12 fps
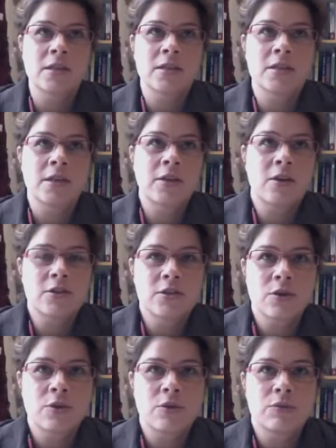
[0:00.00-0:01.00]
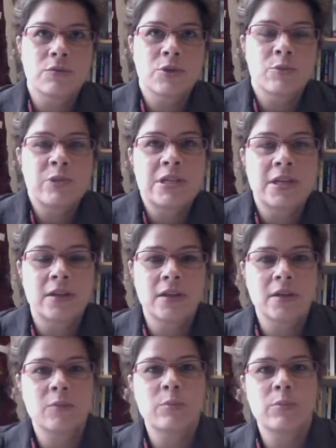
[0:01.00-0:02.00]
it also should be said
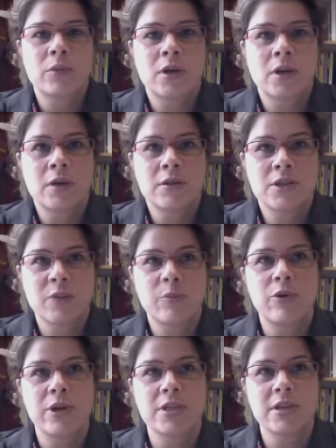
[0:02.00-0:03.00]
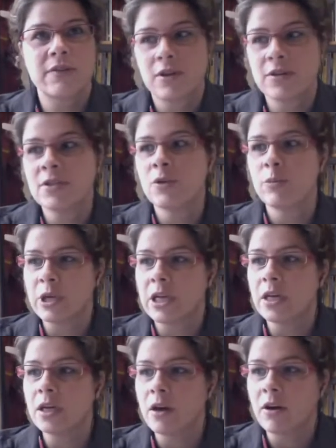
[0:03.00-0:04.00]
that checkpoints have also
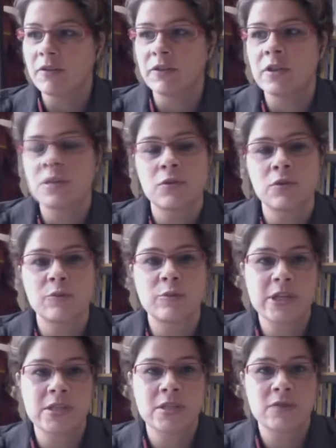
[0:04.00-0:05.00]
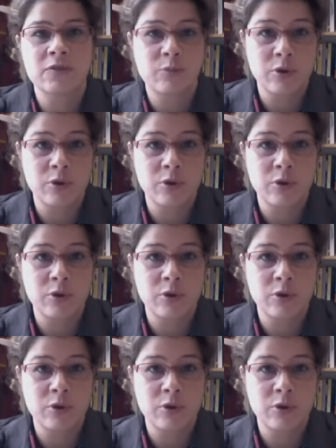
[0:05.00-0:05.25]
been often sort of places for